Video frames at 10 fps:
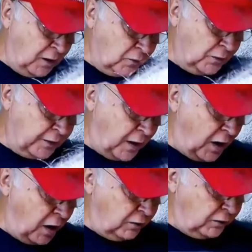with a
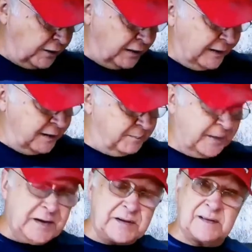whole lot of little
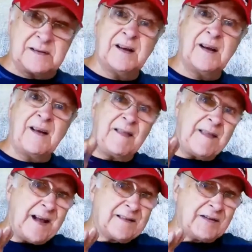pieces.
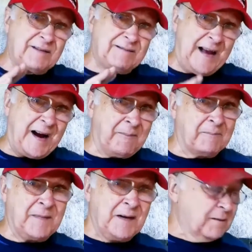That's
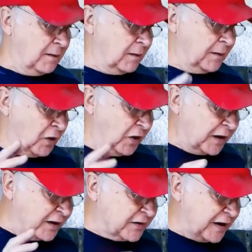dumb. And like
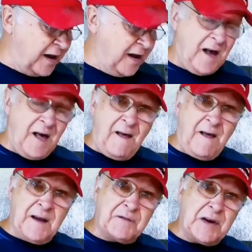I say,
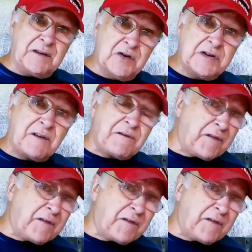if you're using